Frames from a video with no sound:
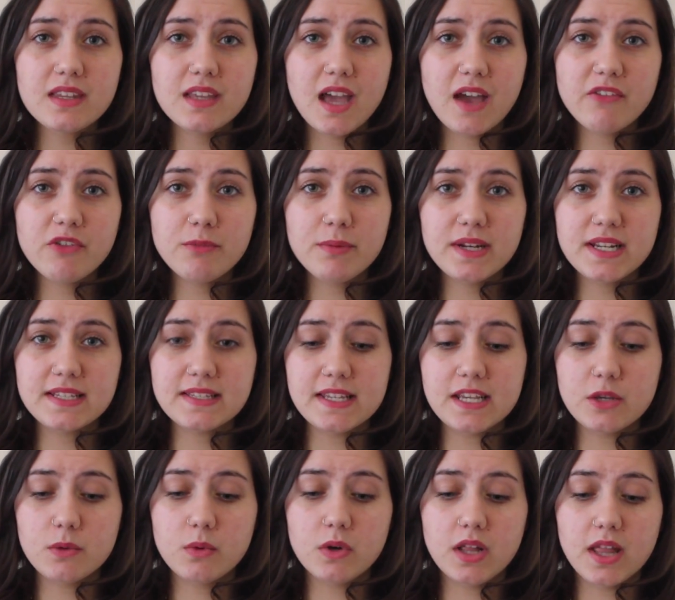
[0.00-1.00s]
everybody's
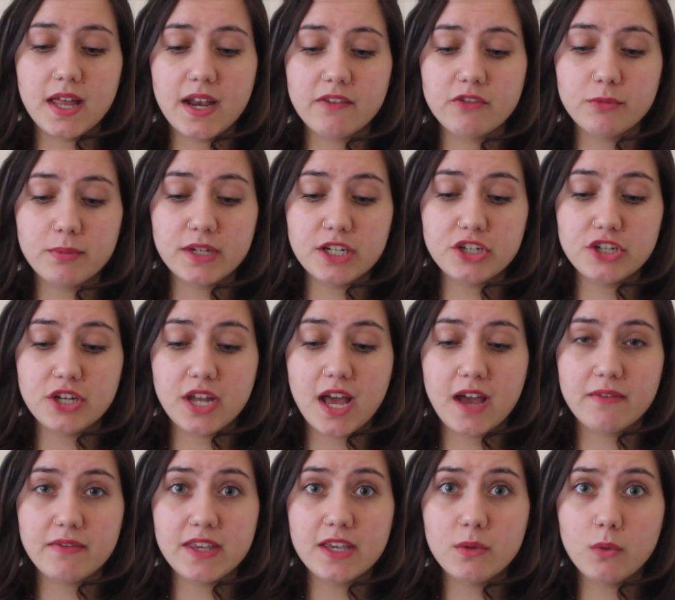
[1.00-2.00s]
equal, and everybody should
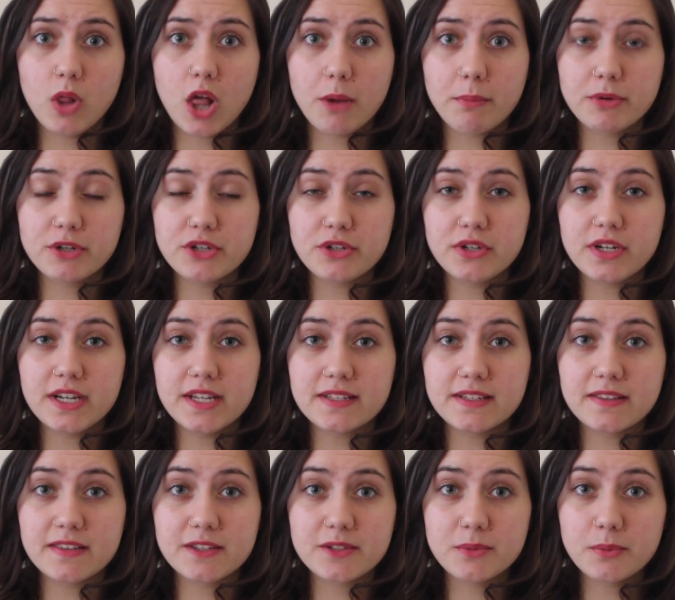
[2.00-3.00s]
have equal opportunities
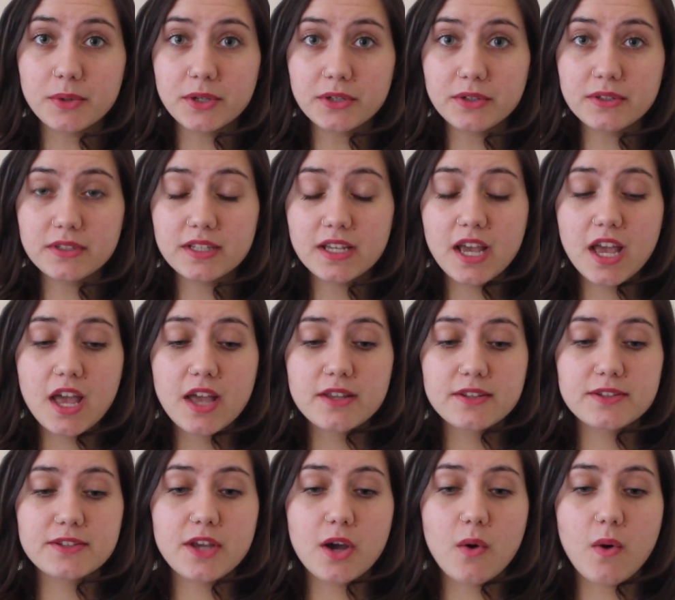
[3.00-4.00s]
in this world.
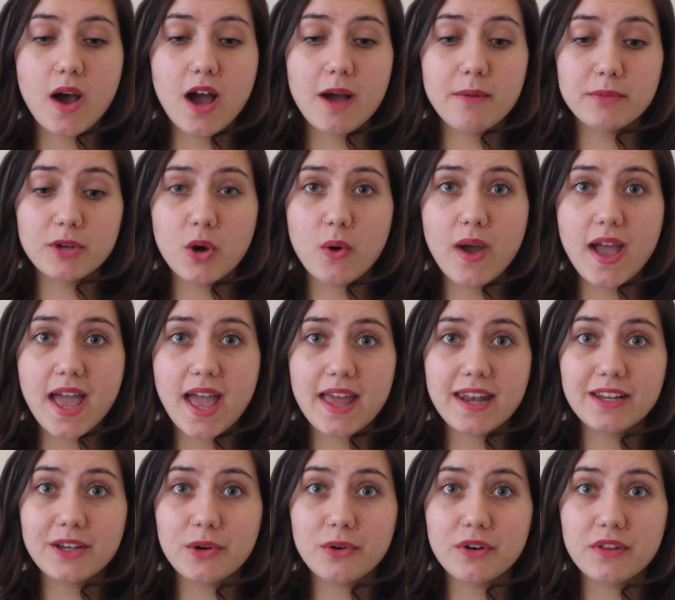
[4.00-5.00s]
So um, go
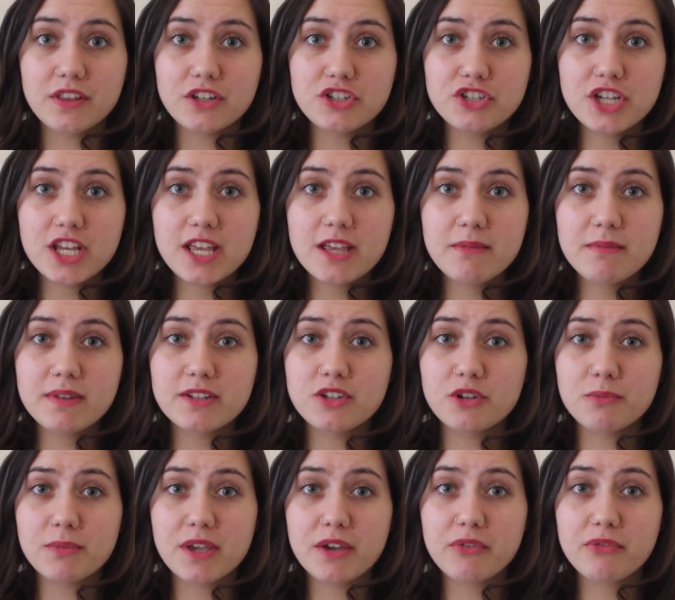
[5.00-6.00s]
ahead and go to the gym, and
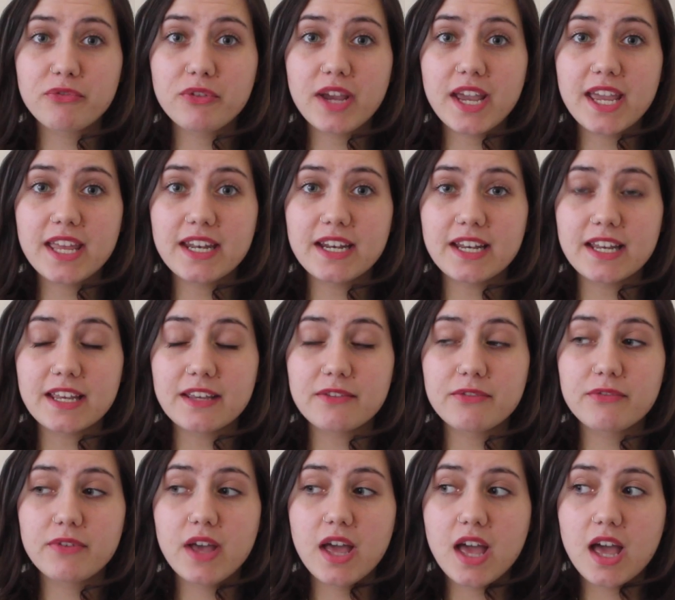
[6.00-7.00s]
don't be afraid. And
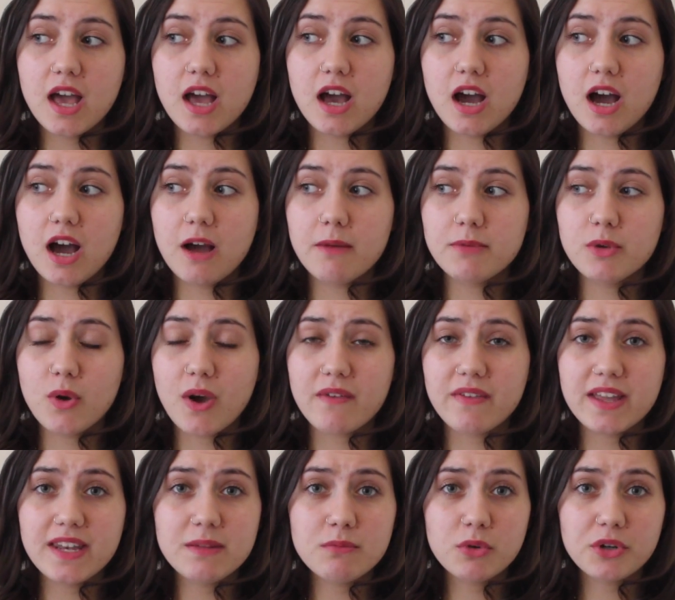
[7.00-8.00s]
if Um, you
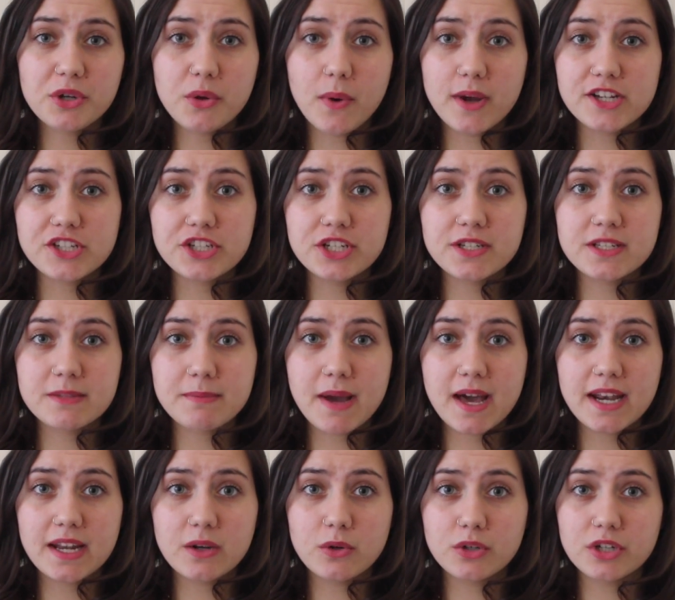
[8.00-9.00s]
have any more questions
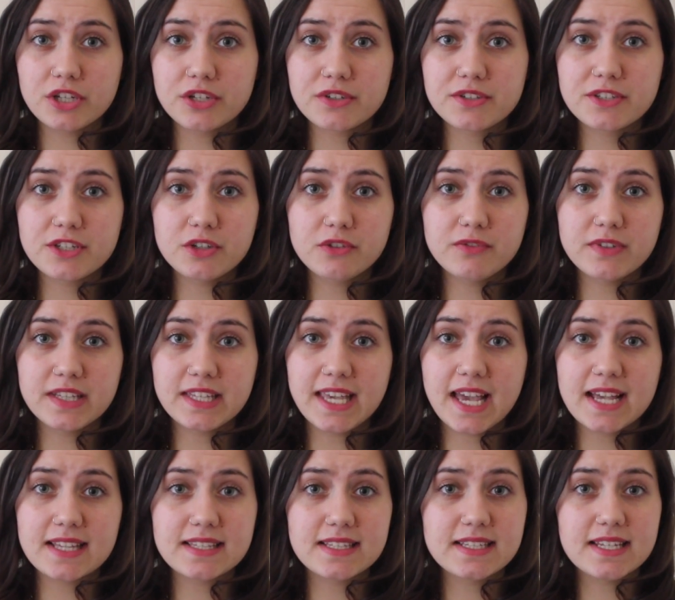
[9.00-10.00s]
about it, or you're still feeling
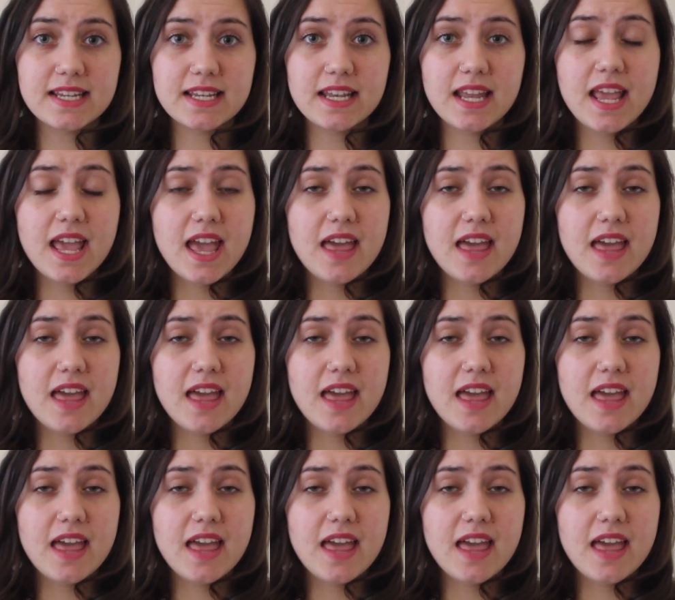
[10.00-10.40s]
hesitant,